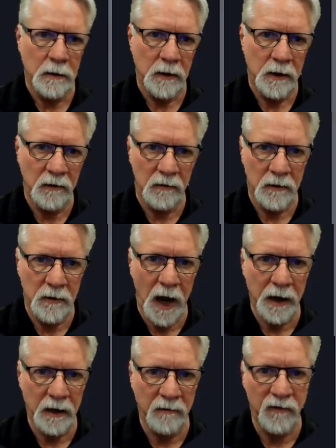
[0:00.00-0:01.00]

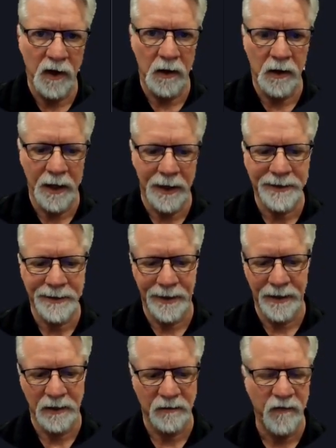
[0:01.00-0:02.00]
.config gets
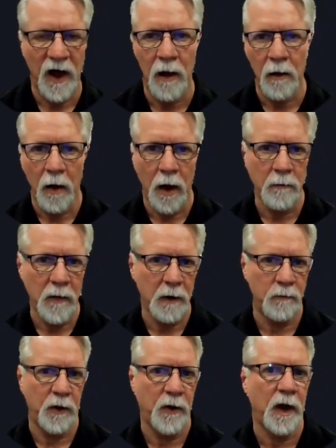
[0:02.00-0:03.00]
to this file on my
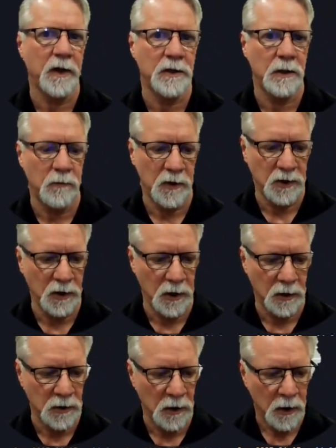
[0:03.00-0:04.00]
production
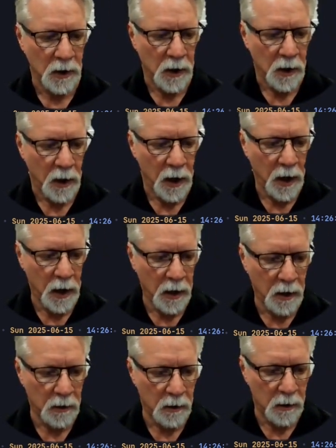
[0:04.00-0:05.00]
machines.
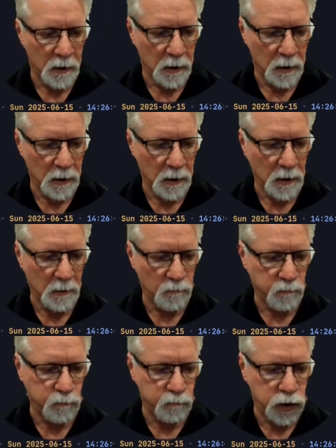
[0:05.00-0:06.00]
And
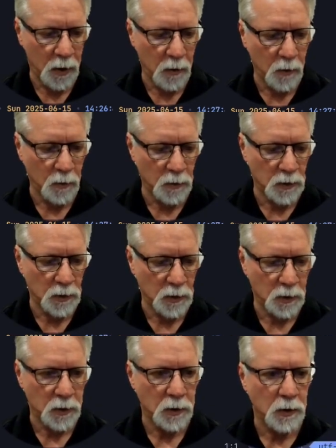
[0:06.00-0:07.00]

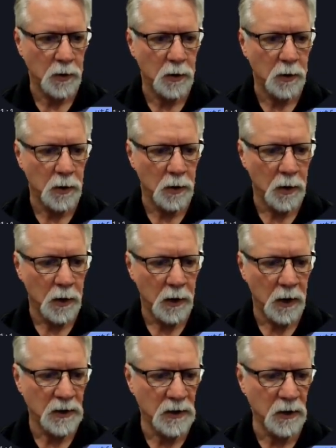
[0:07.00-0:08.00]
epose,
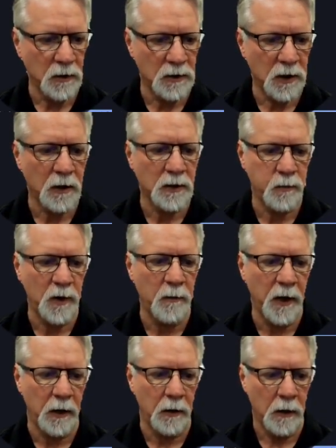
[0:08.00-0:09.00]
the sector's pretty
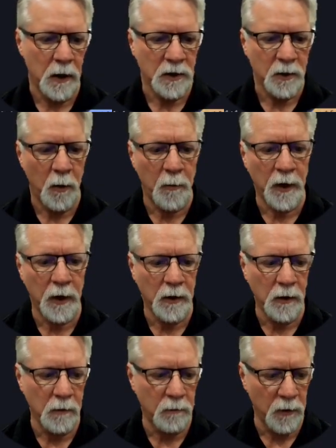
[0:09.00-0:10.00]
big. So what we're going
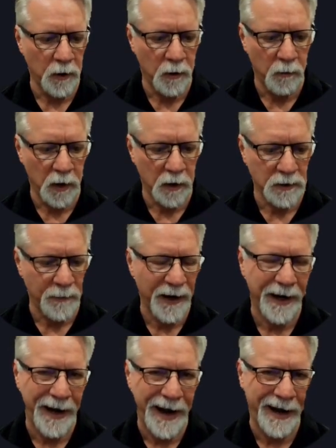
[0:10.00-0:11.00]
to do really quick is I'm
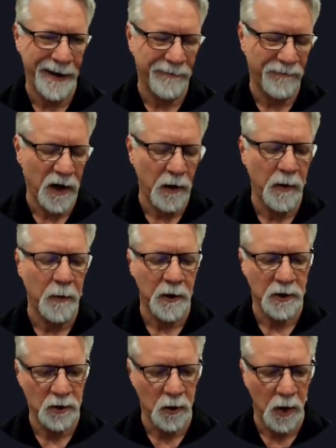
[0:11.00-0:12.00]
not going to edit the file, but I'm
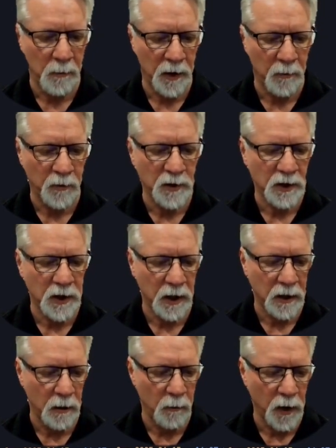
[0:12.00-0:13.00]
going to show you.
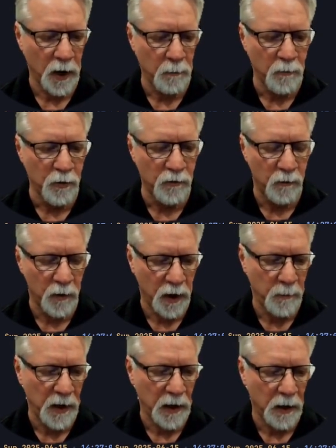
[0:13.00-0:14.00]
We're going
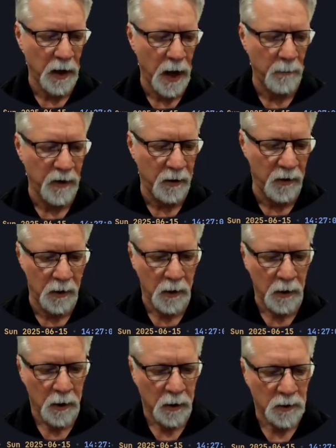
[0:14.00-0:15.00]
to make a copy of it.
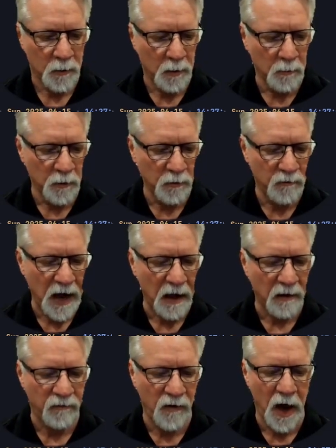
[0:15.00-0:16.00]
So we're going to move
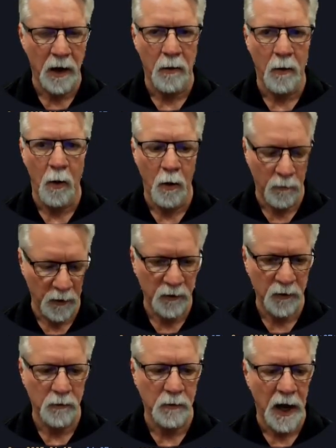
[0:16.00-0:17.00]
that file over
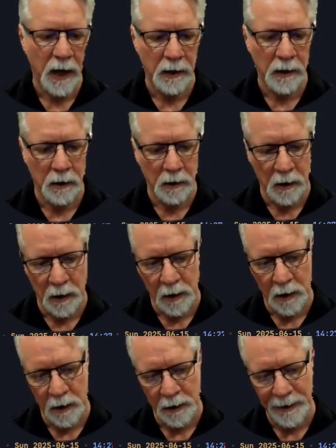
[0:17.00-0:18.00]
to
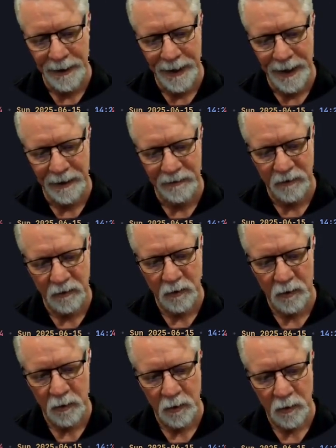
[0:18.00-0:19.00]
.get.
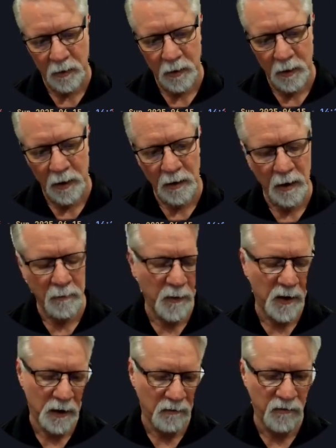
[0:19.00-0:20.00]
It would
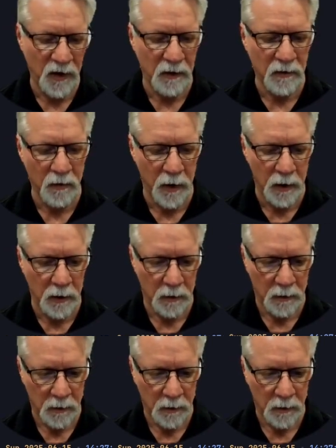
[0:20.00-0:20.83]
be config, sorry.